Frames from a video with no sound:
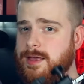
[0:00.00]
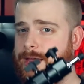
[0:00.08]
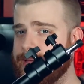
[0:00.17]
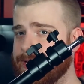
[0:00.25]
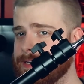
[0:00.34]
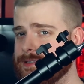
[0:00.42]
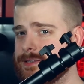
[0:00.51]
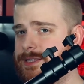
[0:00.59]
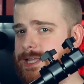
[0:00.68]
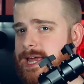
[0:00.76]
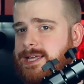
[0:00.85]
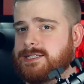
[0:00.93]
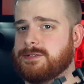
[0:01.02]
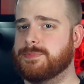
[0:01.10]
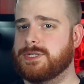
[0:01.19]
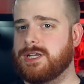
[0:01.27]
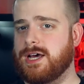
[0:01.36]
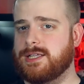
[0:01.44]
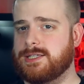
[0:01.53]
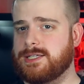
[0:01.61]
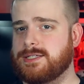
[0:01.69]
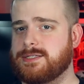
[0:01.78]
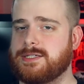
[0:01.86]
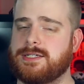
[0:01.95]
And last but not least